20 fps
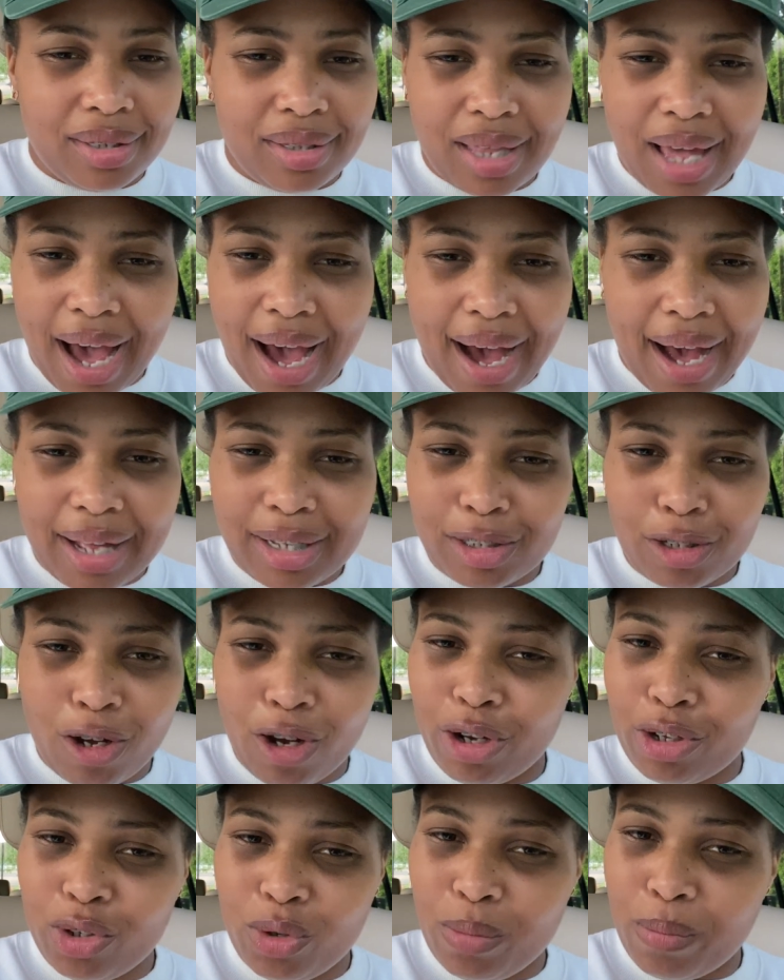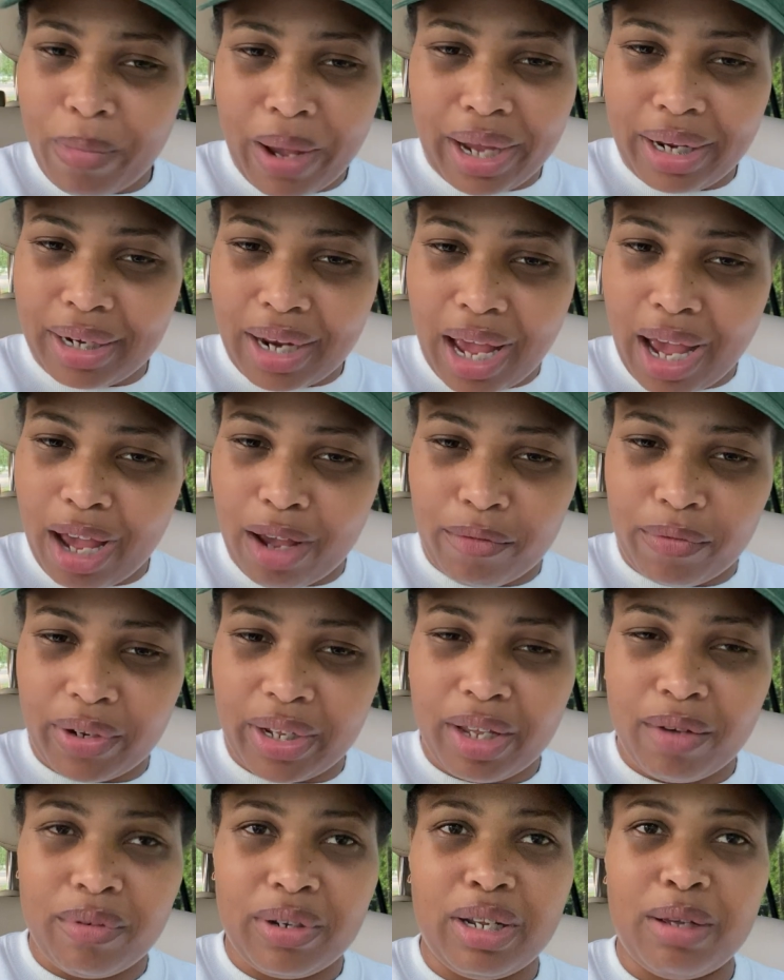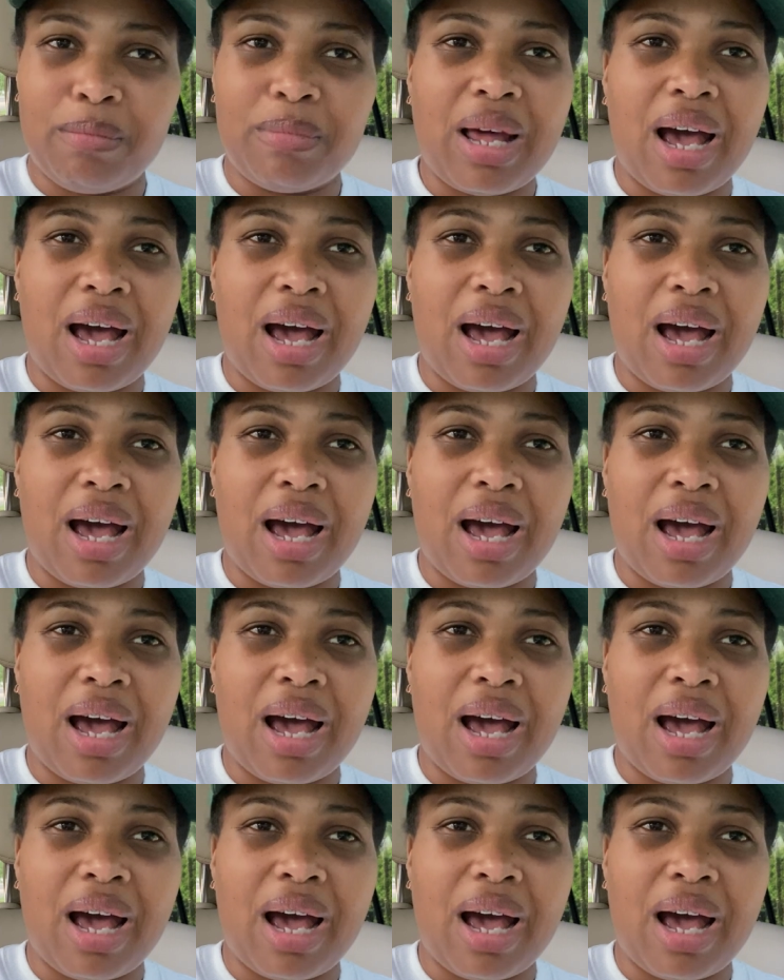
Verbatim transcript: the odds are you may not have forgiven them.